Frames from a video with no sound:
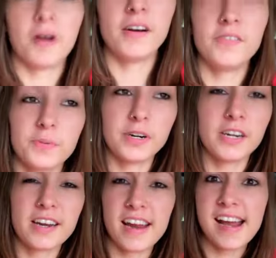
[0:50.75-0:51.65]
off to work,
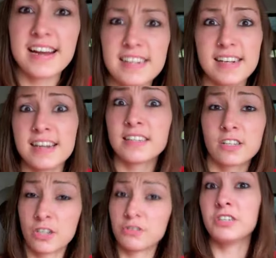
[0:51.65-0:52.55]
and today is
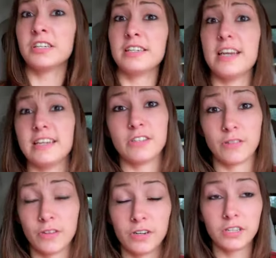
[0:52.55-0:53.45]
associate day, so
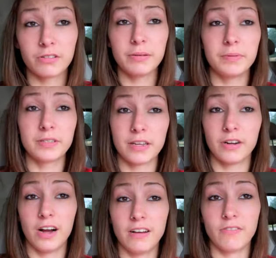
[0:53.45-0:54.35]
33%
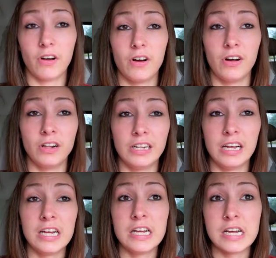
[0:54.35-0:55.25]
off all
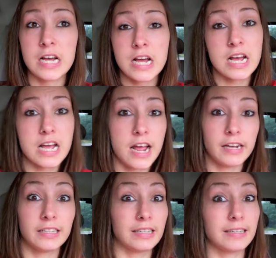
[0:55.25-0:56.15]

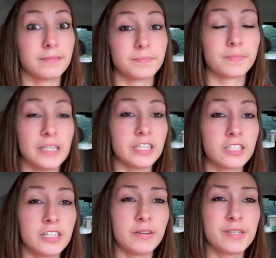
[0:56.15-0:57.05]
anything. And
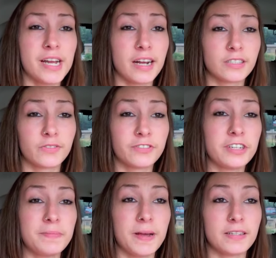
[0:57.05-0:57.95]
yesterday was tax-free
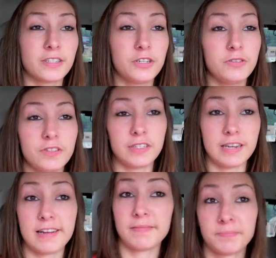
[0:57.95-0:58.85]
Massachusetts
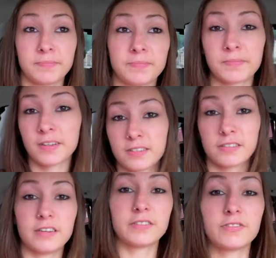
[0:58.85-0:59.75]
day, so
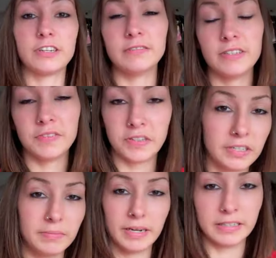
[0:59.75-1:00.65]
that was fun, even though I didn't
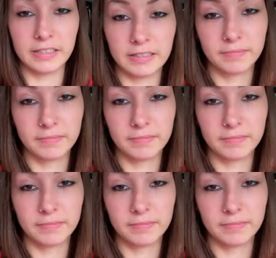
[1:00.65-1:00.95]
buy anything.